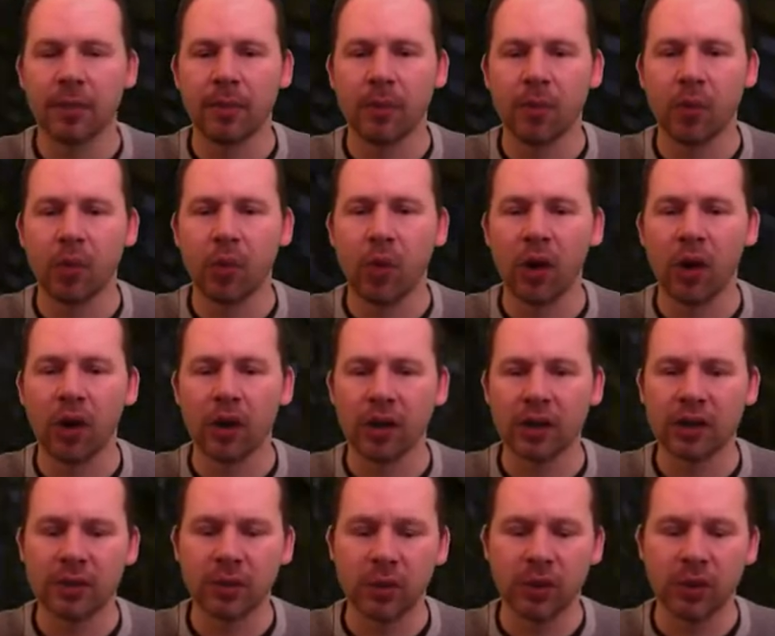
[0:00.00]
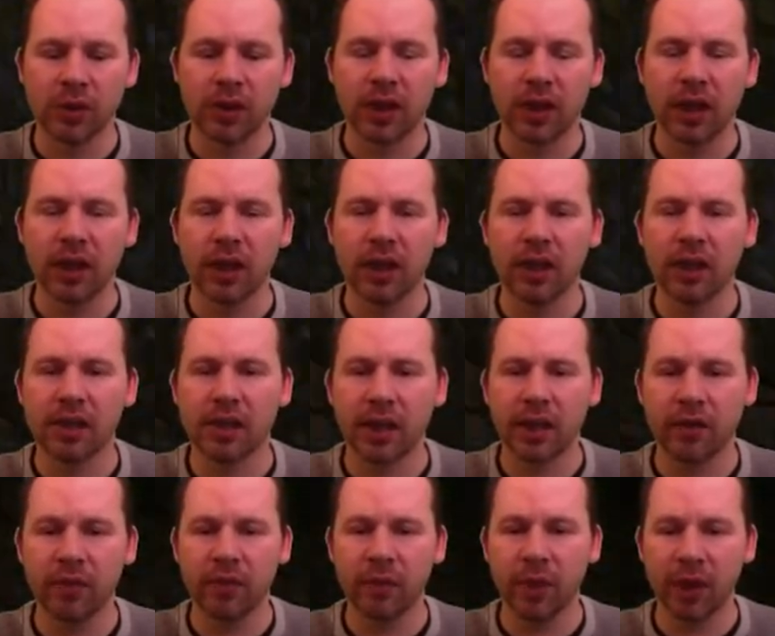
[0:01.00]
walls would, in
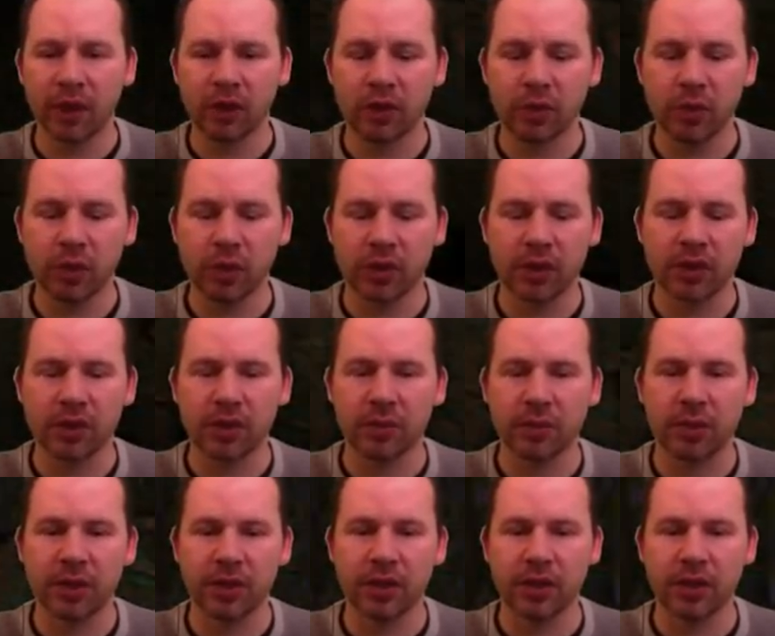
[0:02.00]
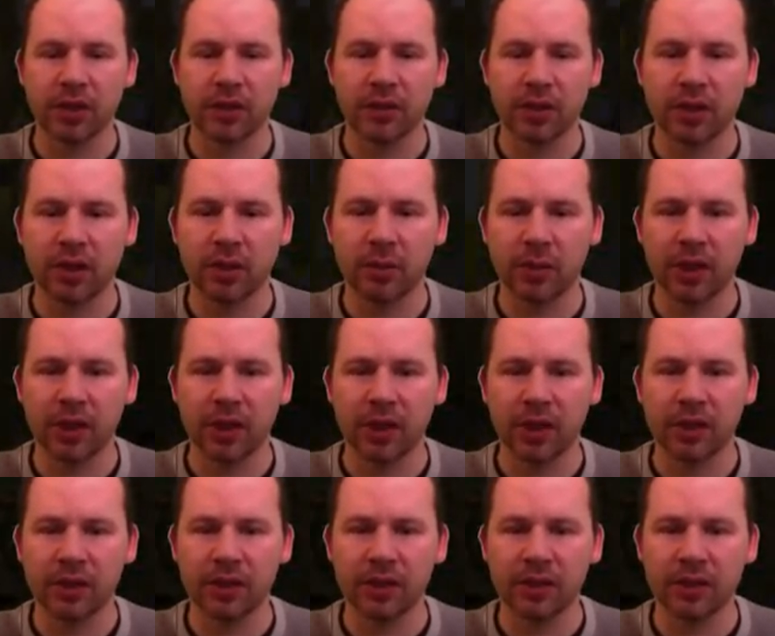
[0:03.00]
deathmatch, would disappear. If I go behind
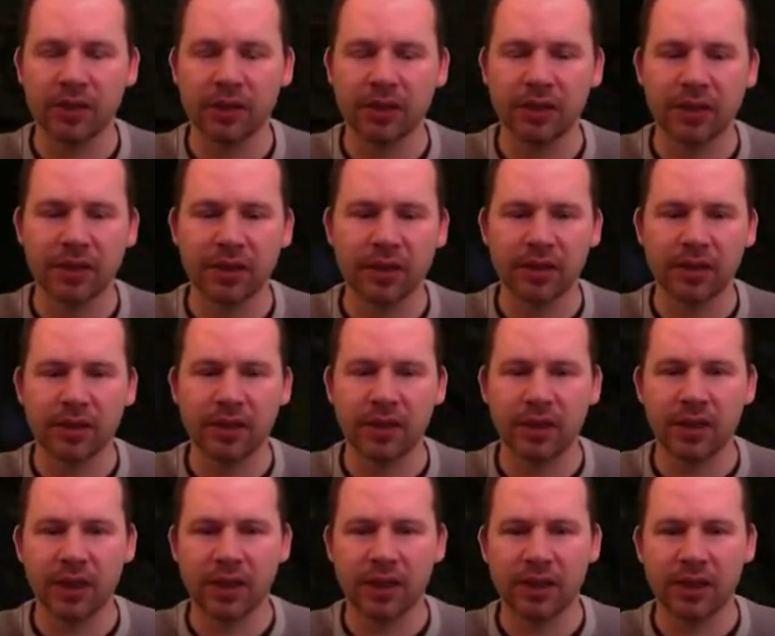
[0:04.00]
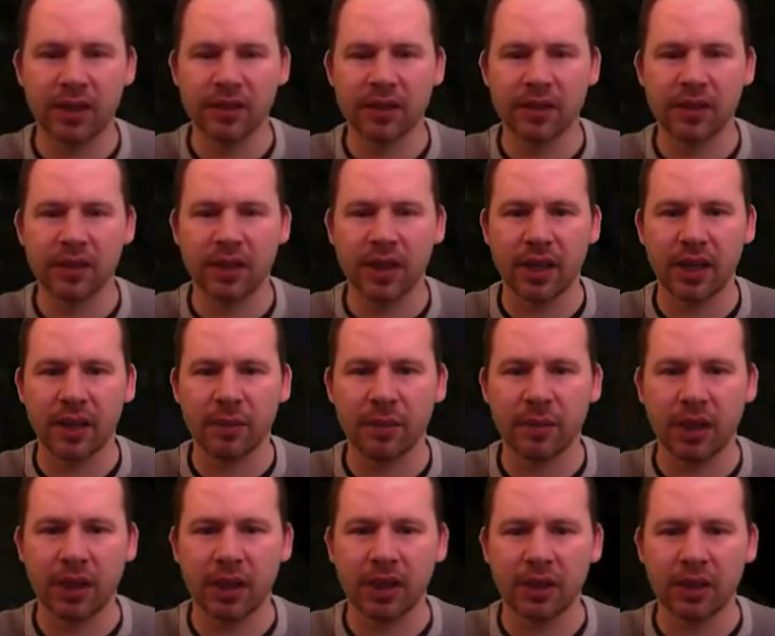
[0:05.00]
this, see that this entire
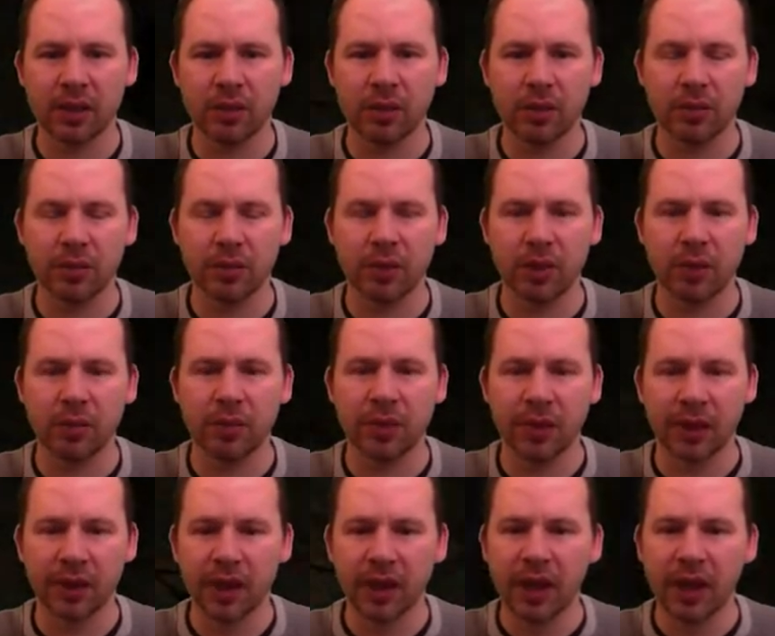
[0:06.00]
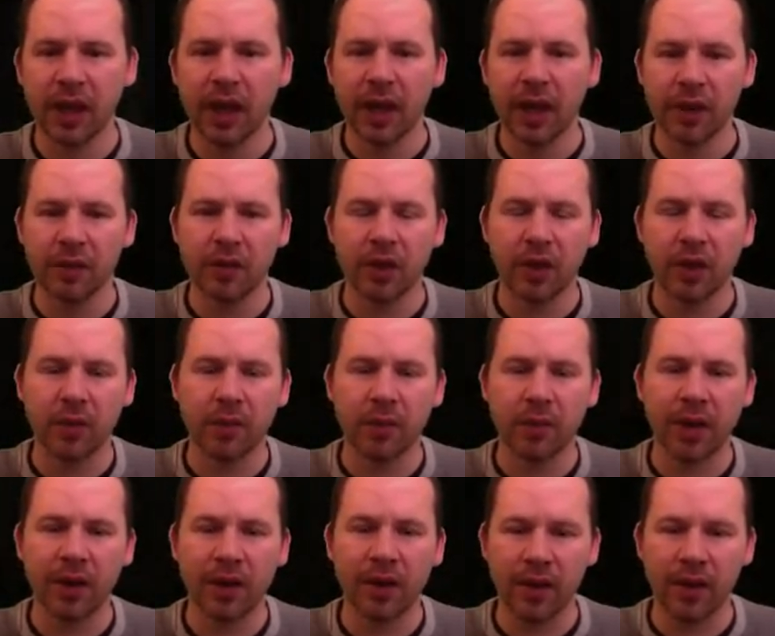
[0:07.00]
part here would be open, and if you
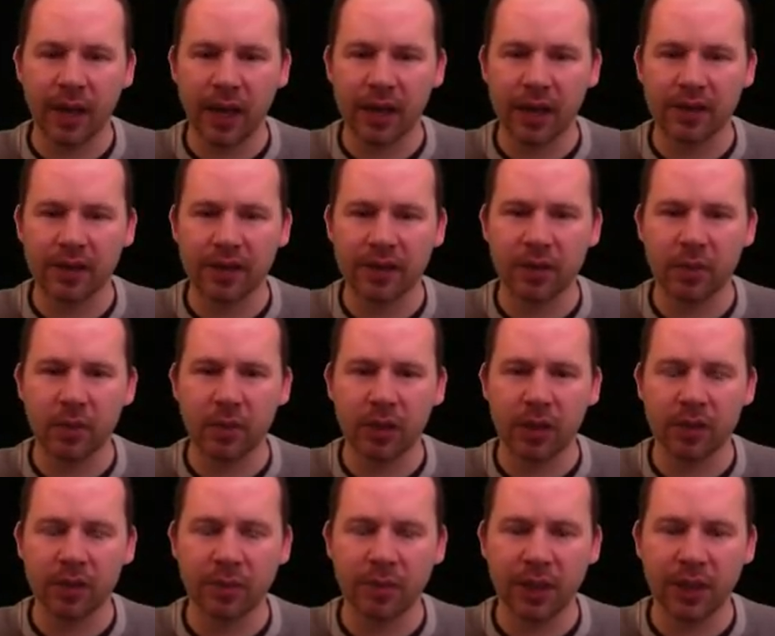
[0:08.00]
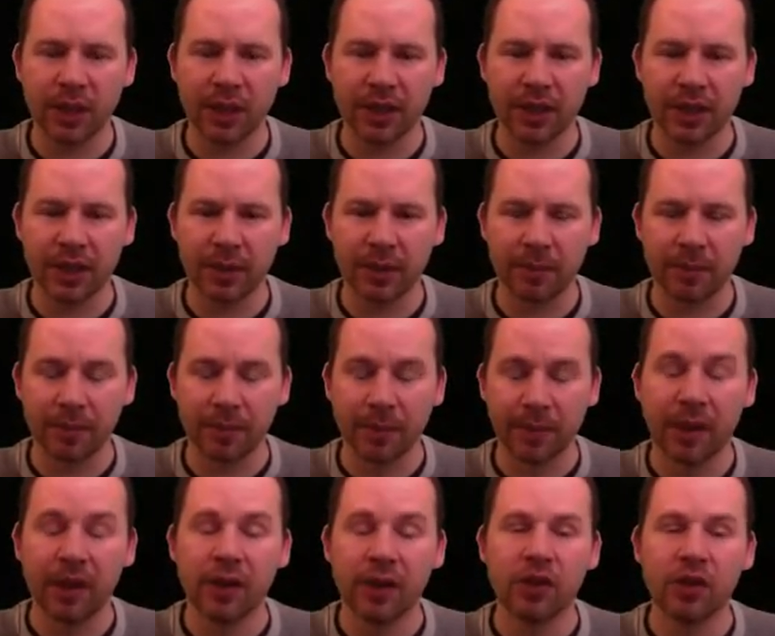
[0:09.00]
compare that to what my
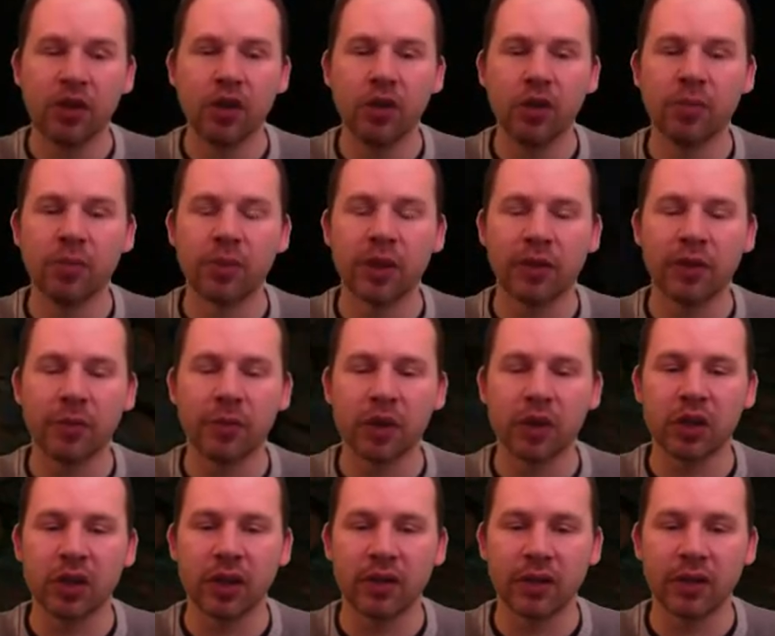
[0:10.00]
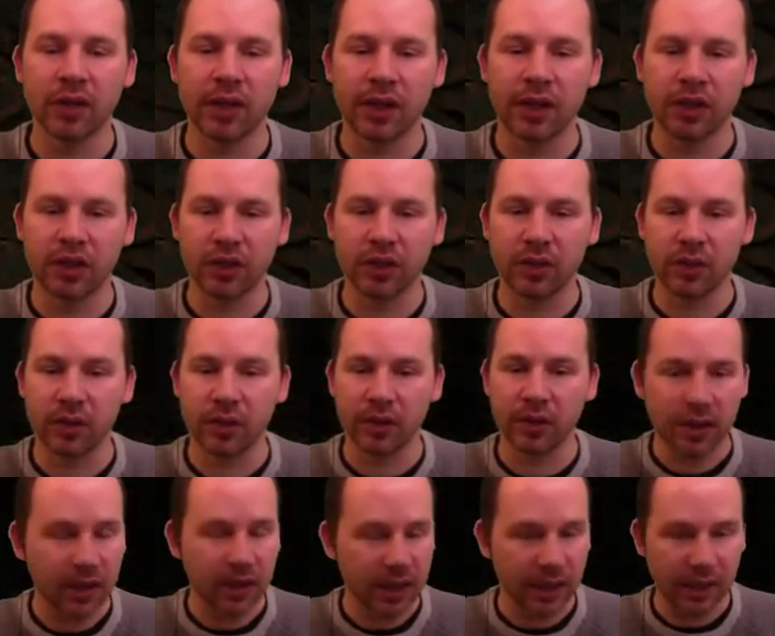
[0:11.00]
Doom deathmatch level that I showed looks
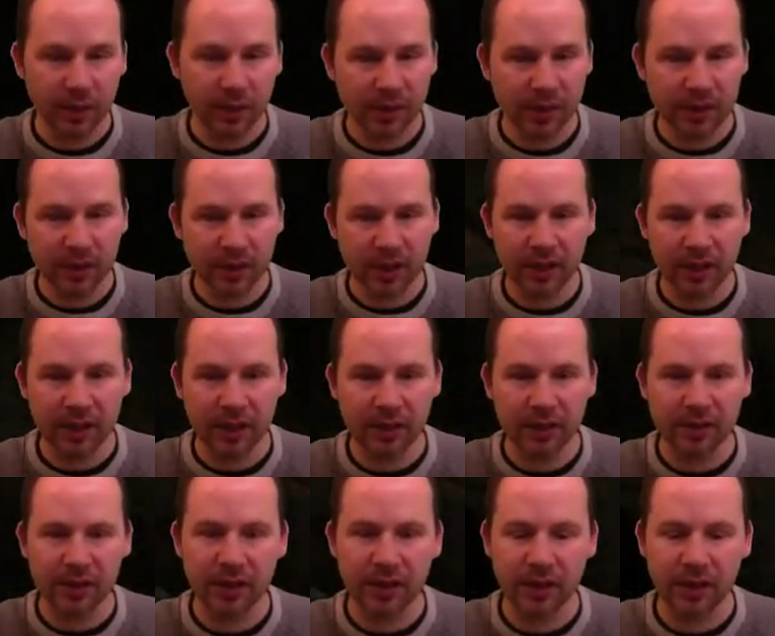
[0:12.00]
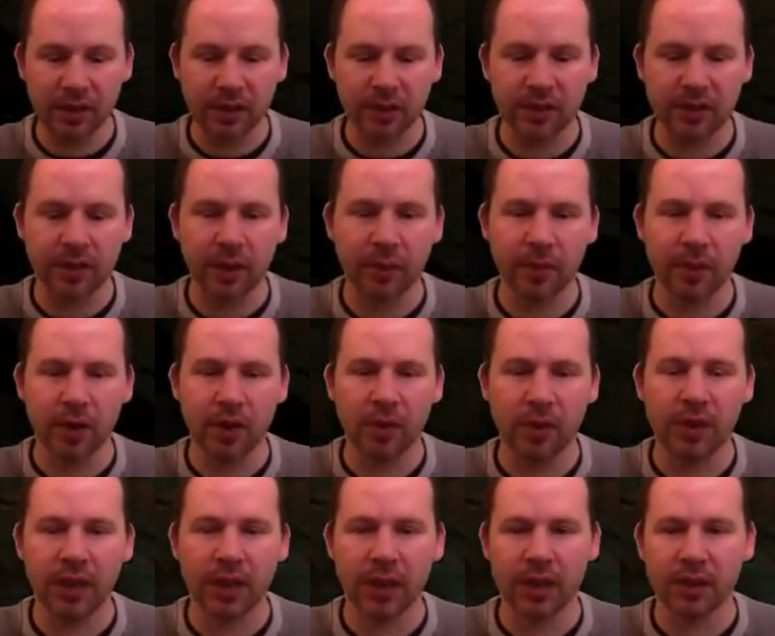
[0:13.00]
like, once again you'll see a lot of
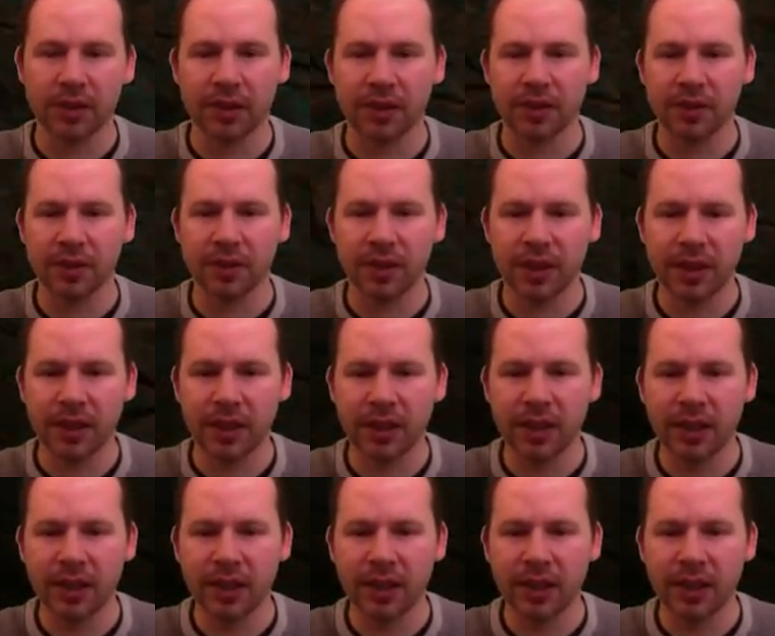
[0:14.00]
commonalities right there.